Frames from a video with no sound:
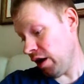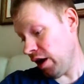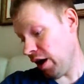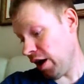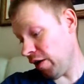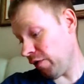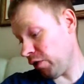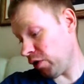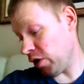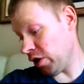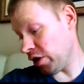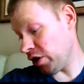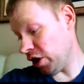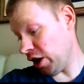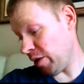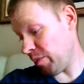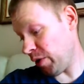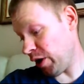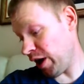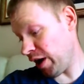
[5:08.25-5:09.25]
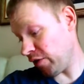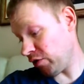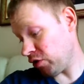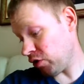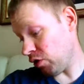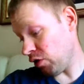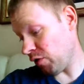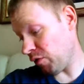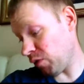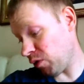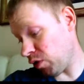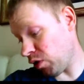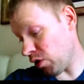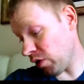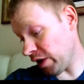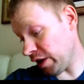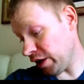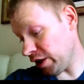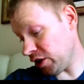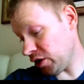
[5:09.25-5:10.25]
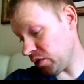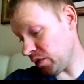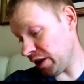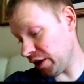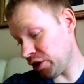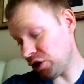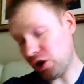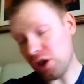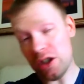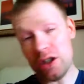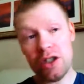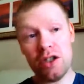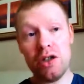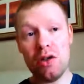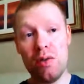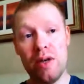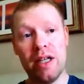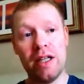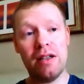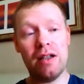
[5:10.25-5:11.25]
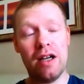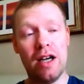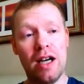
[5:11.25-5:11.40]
I've got a tip here, sort of gone into it, just do it.